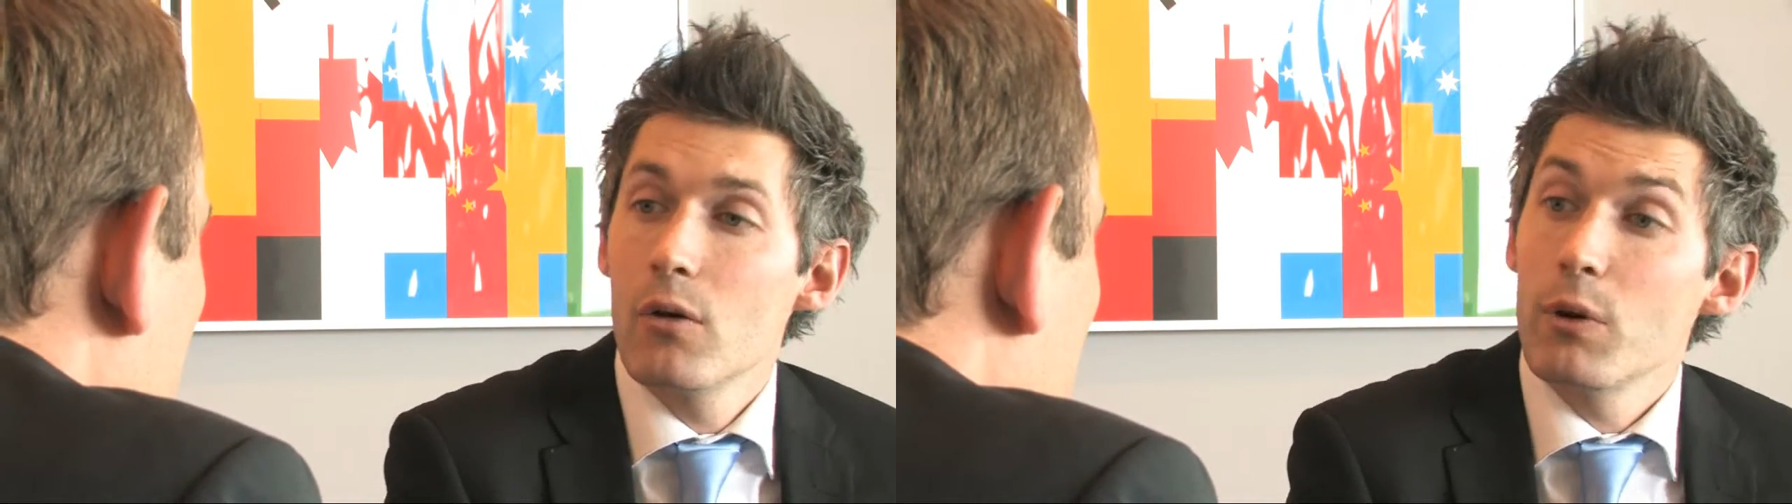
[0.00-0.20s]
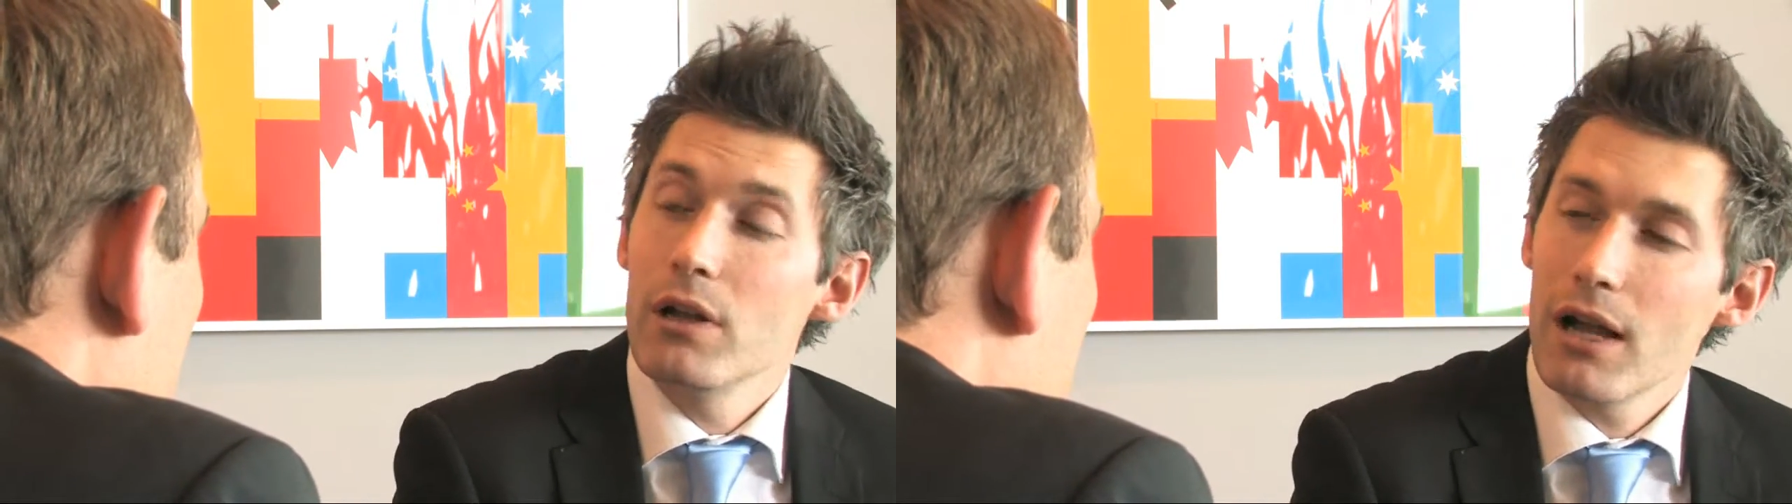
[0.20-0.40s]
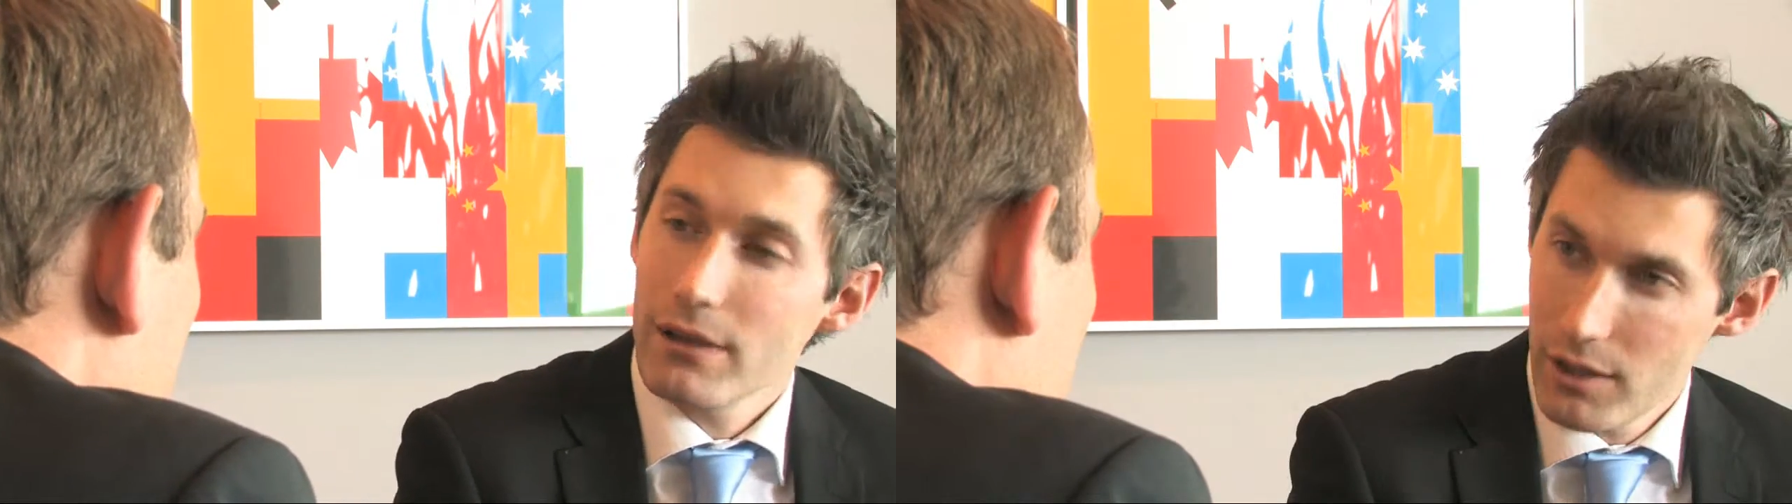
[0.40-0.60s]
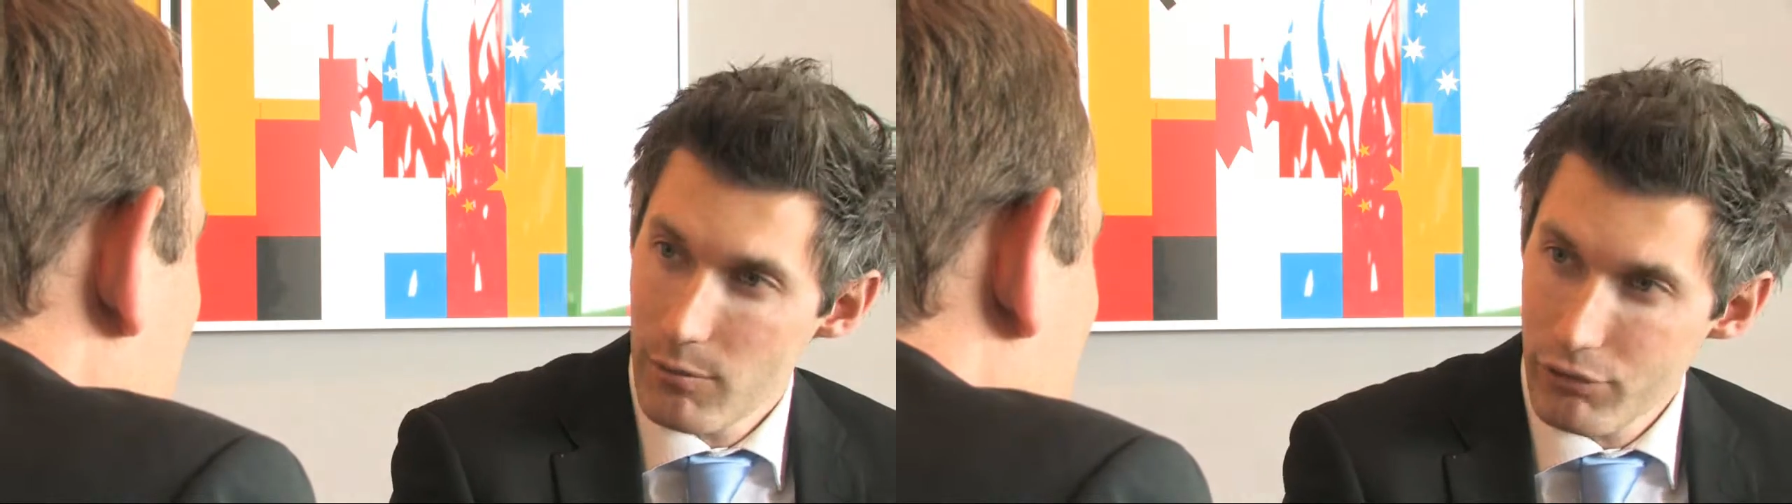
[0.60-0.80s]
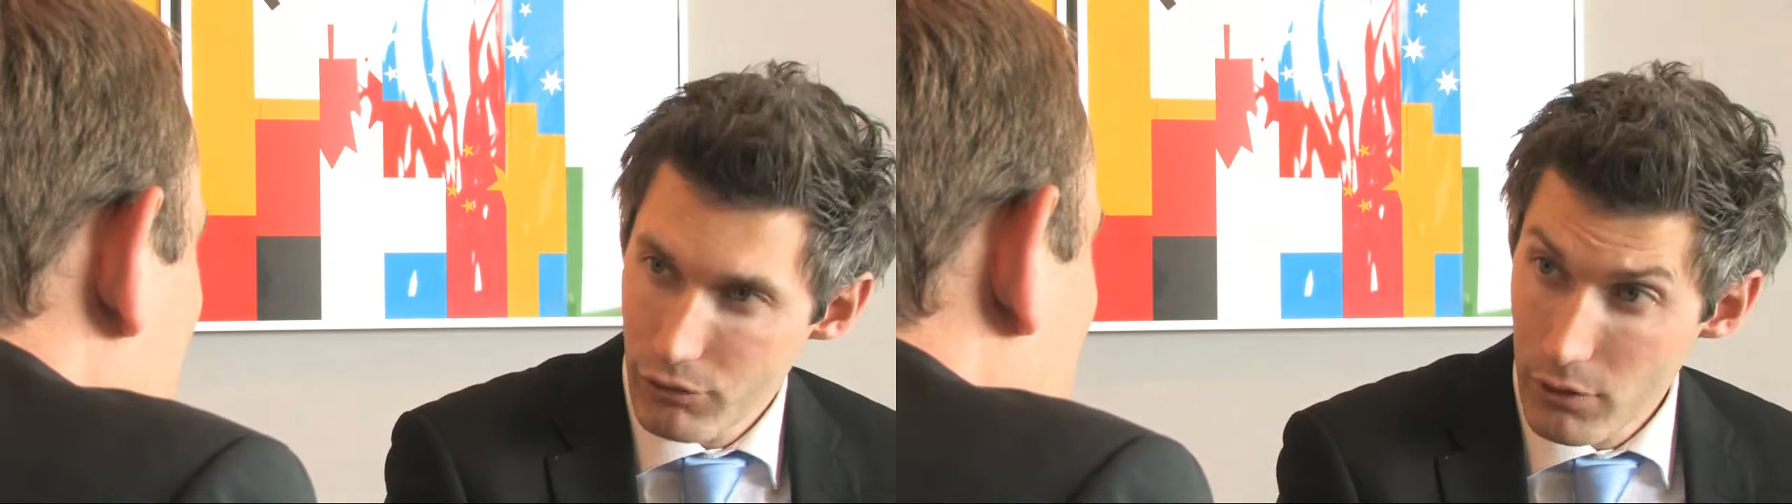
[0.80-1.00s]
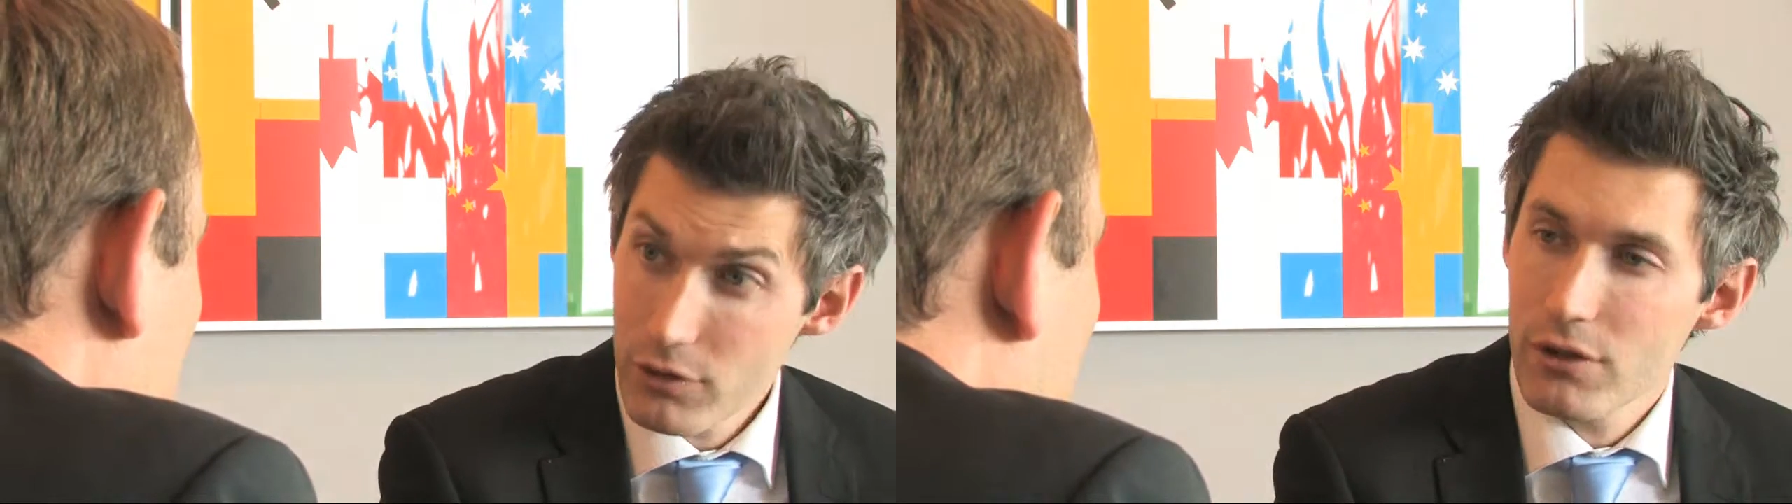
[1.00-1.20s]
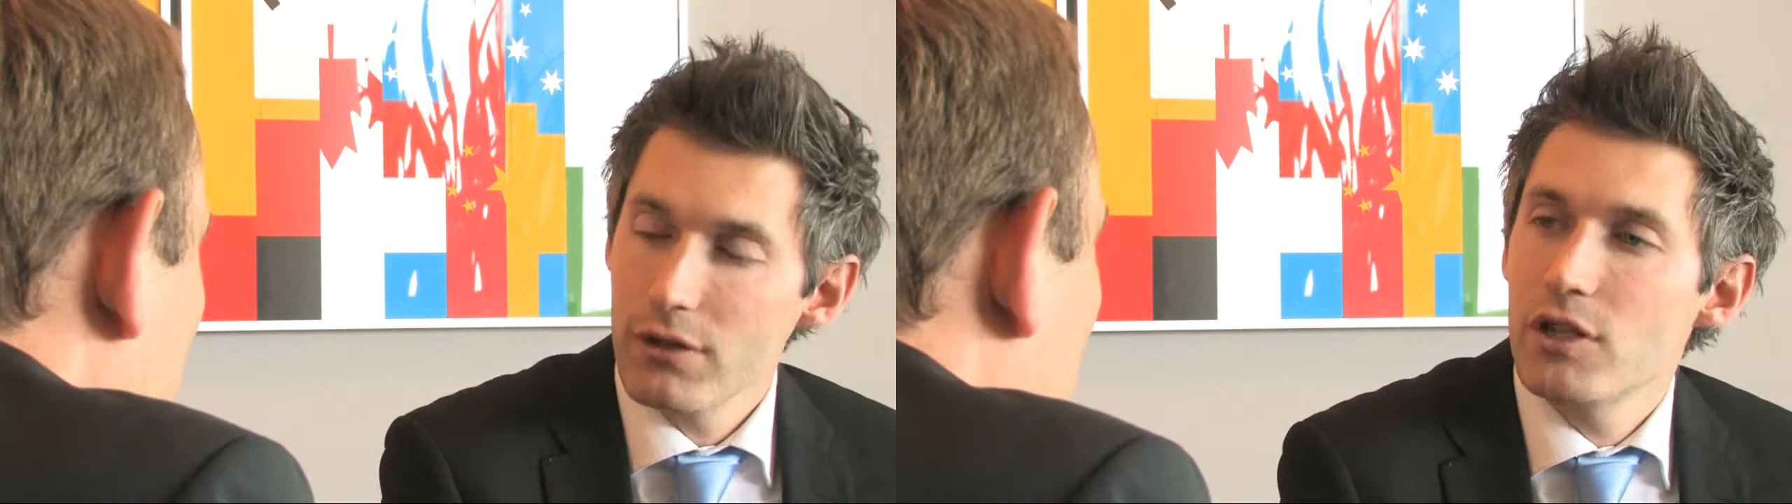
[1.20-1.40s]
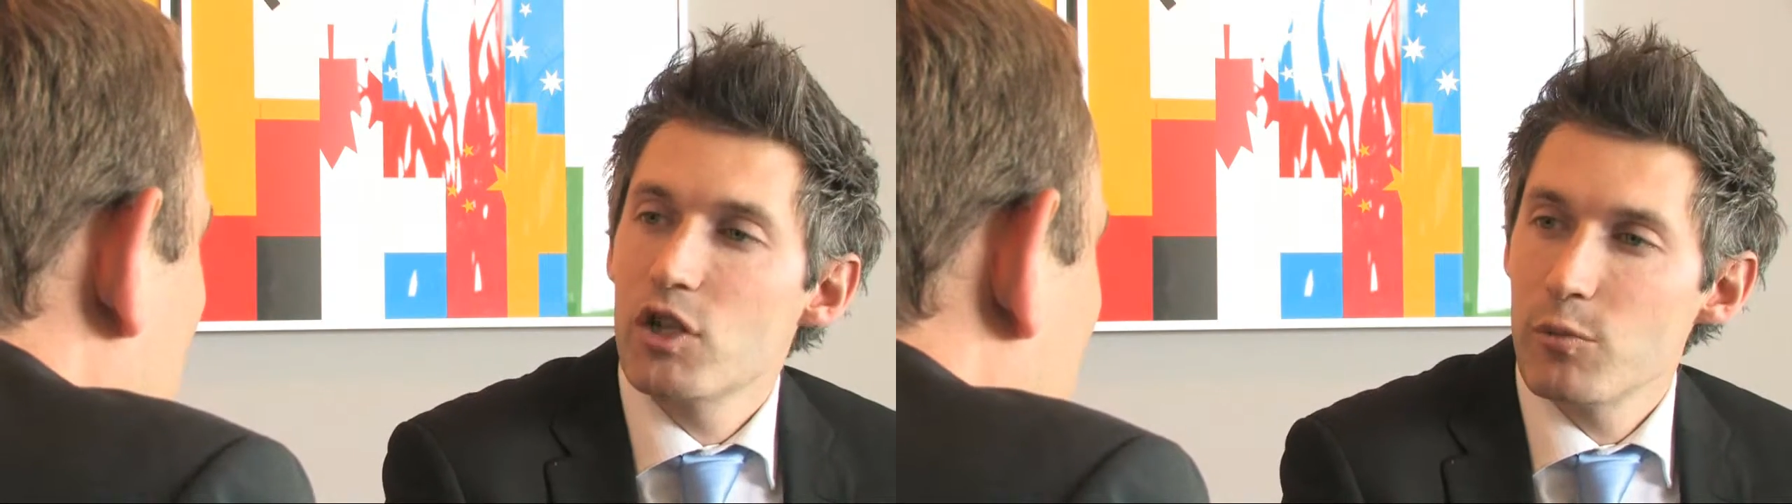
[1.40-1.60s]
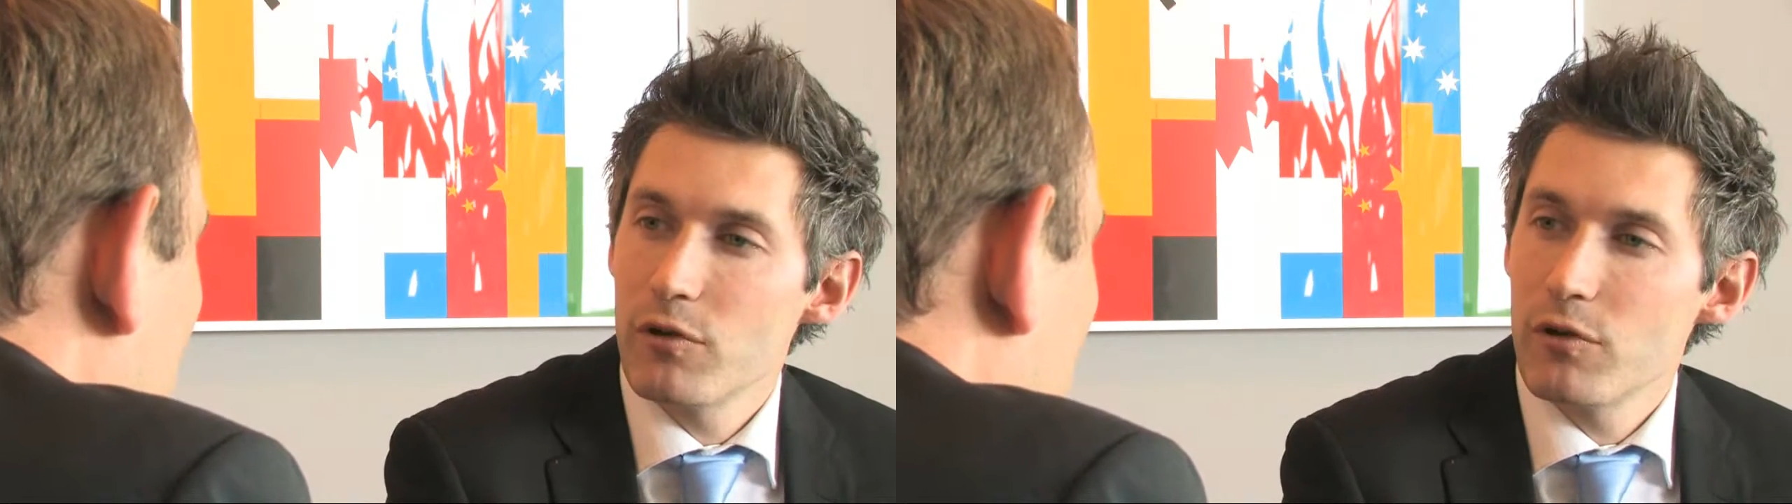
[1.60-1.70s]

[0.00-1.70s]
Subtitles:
We like the approach that the two